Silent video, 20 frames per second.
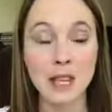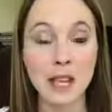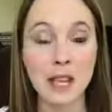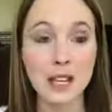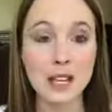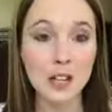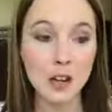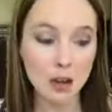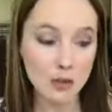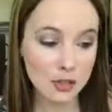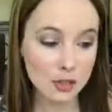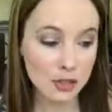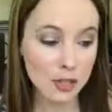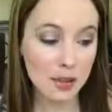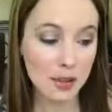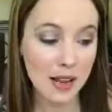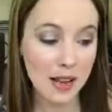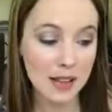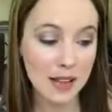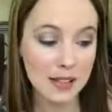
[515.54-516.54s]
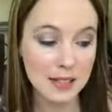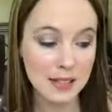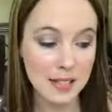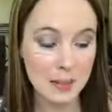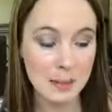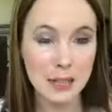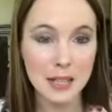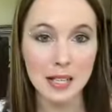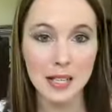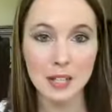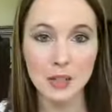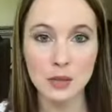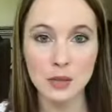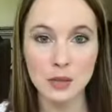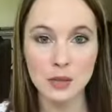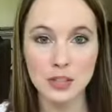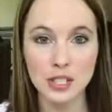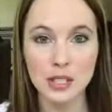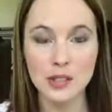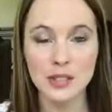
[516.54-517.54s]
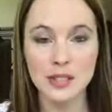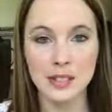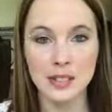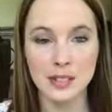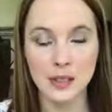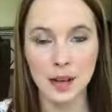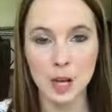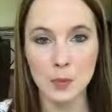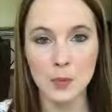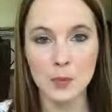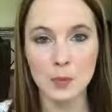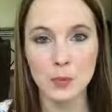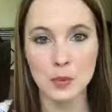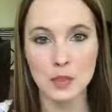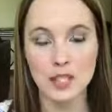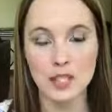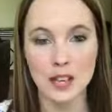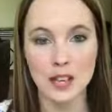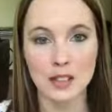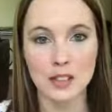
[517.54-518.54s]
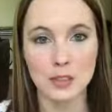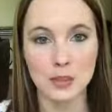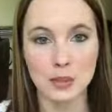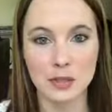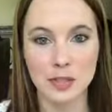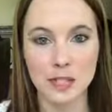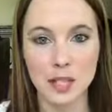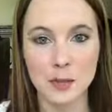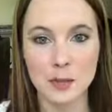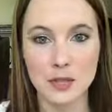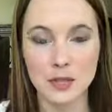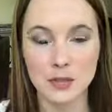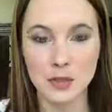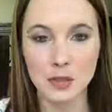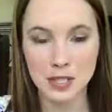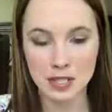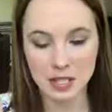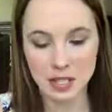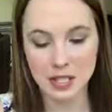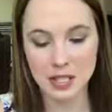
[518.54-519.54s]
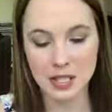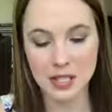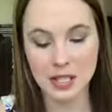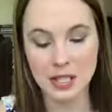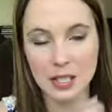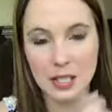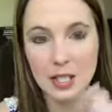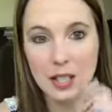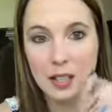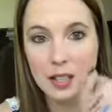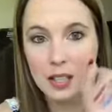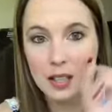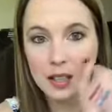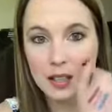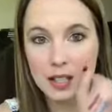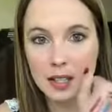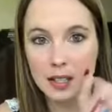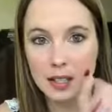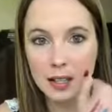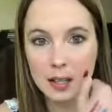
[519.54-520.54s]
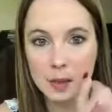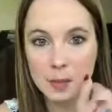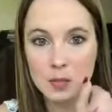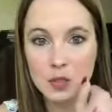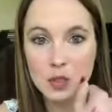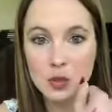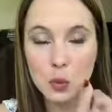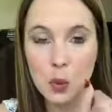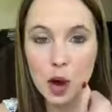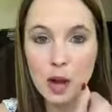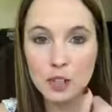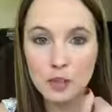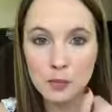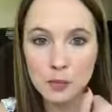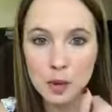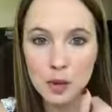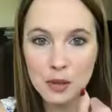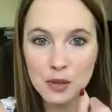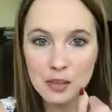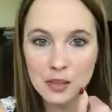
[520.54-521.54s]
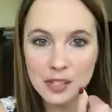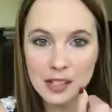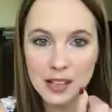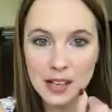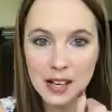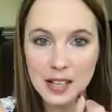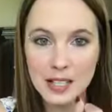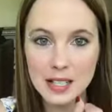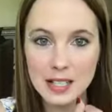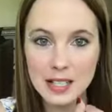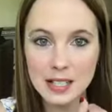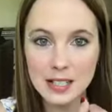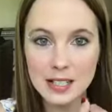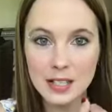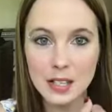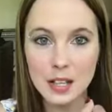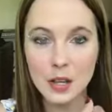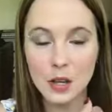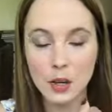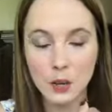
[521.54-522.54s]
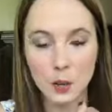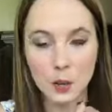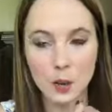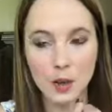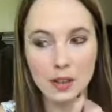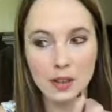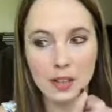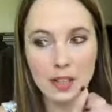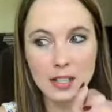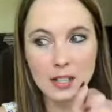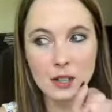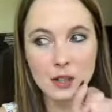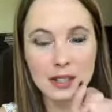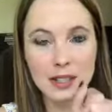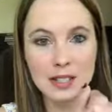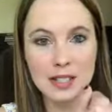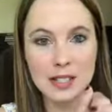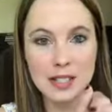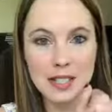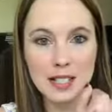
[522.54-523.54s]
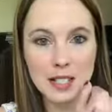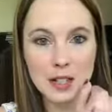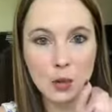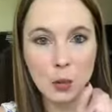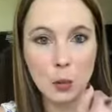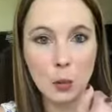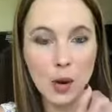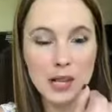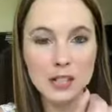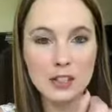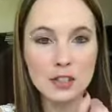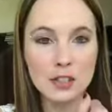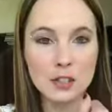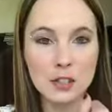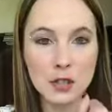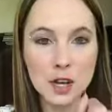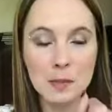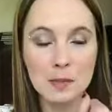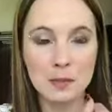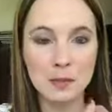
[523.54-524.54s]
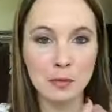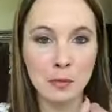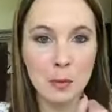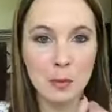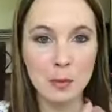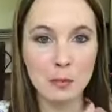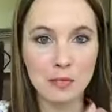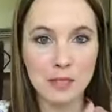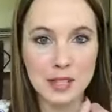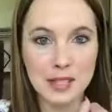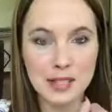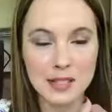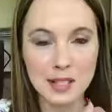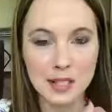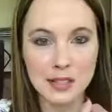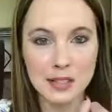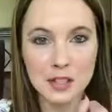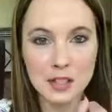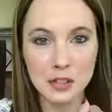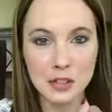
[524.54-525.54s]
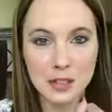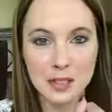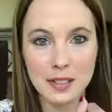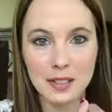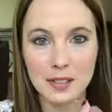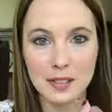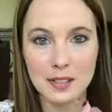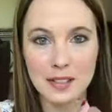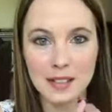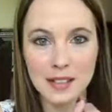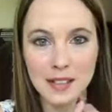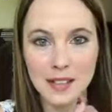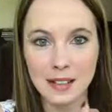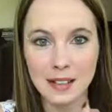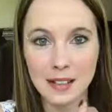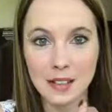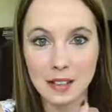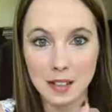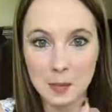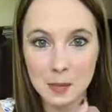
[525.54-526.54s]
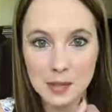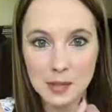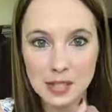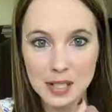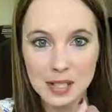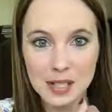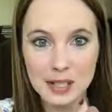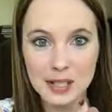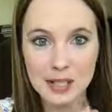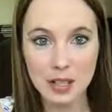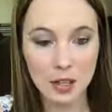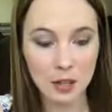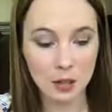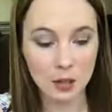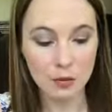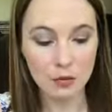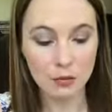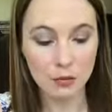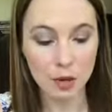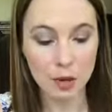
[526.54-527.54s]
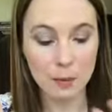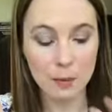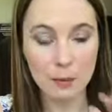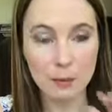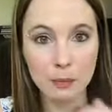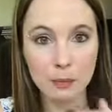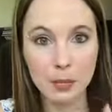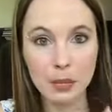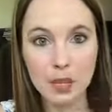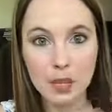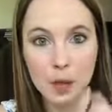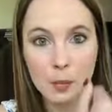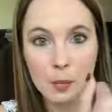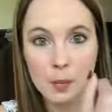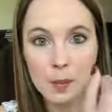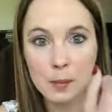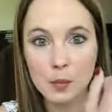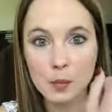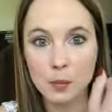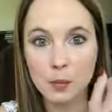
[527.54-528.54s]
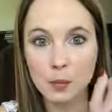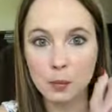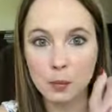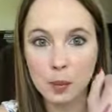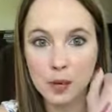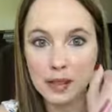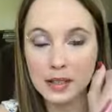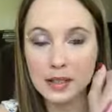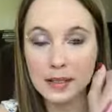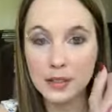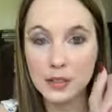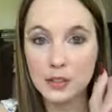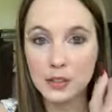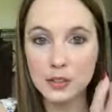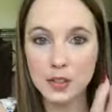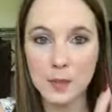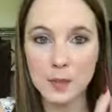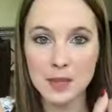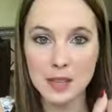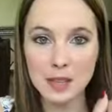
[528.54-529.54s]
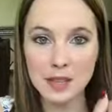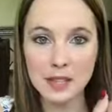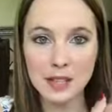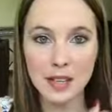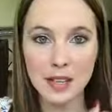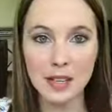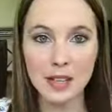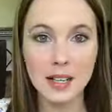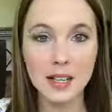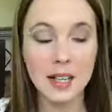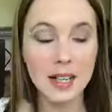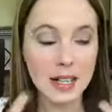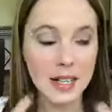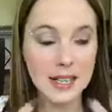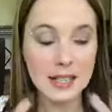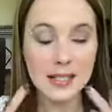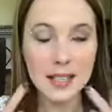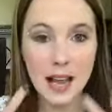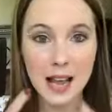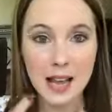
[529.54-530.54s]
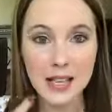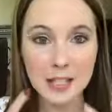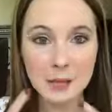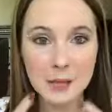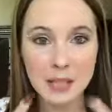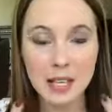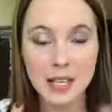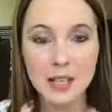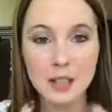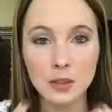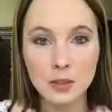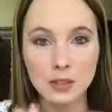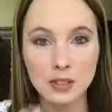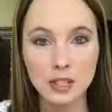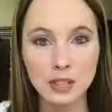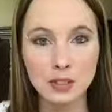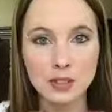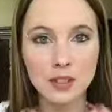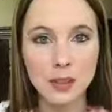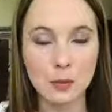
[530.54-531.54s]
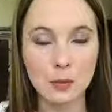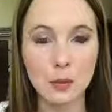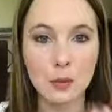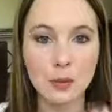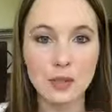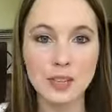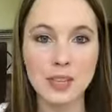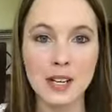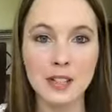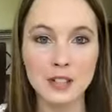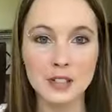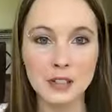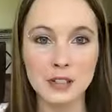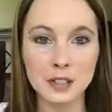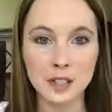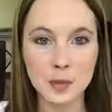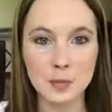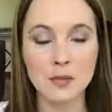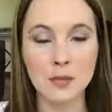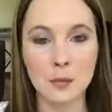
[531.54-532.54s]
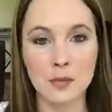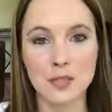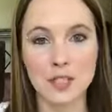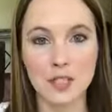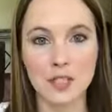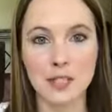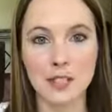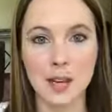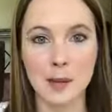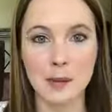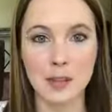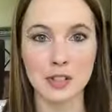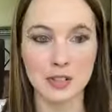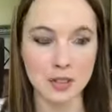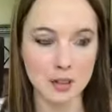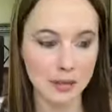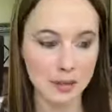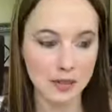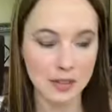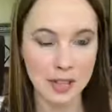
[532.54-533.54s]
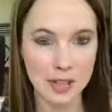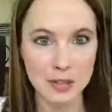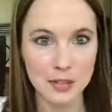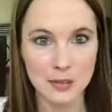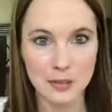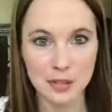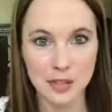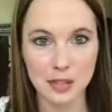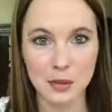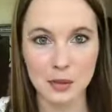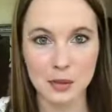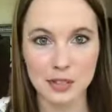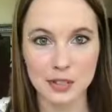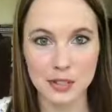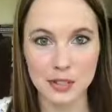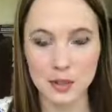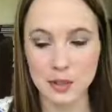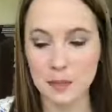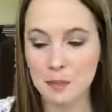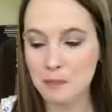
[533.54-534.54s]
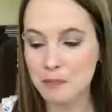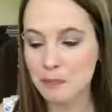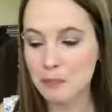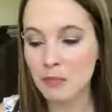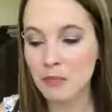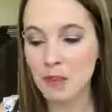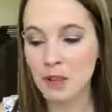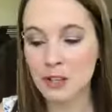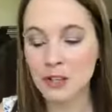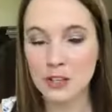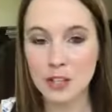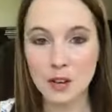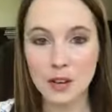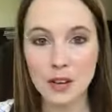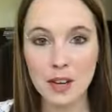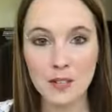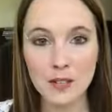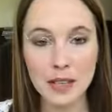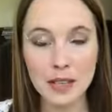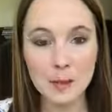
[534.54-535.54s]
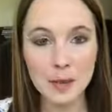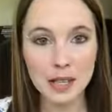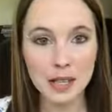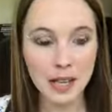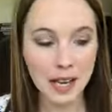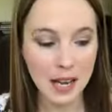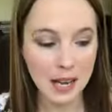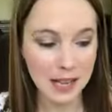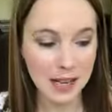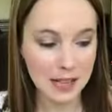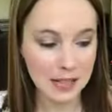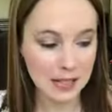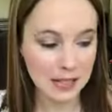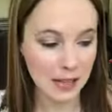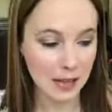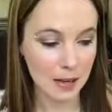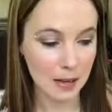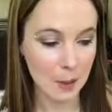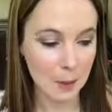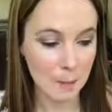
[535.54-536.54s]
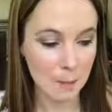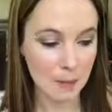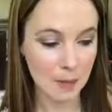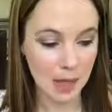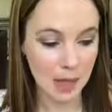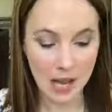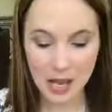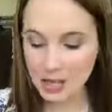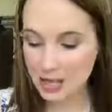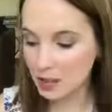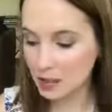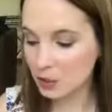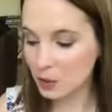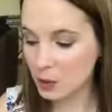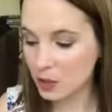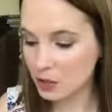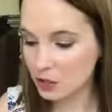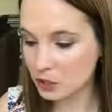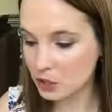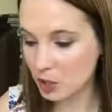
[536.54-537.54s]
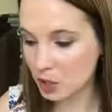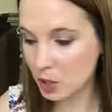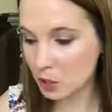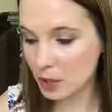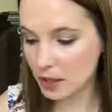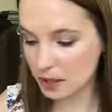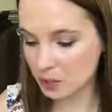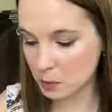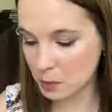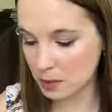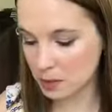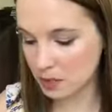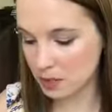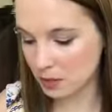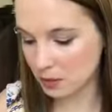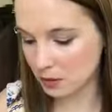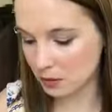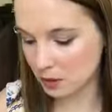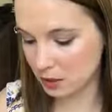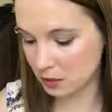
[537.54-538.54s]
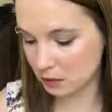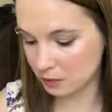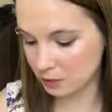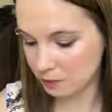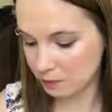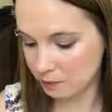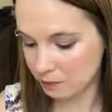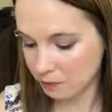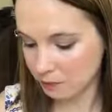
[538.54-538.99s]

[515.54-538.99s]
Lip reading: and it also has a mechanical shield in it that helps protect your lips. If you didn't see the swatch post that I did, where like you could see the white stripes from the sunscreen in the LipSense from, you know, people wearing their stripes outside, it has a mechanical shield that will protect your lips from sun damage. So that's really cool too. So if anybody has any other questions, oh, I did want to tell you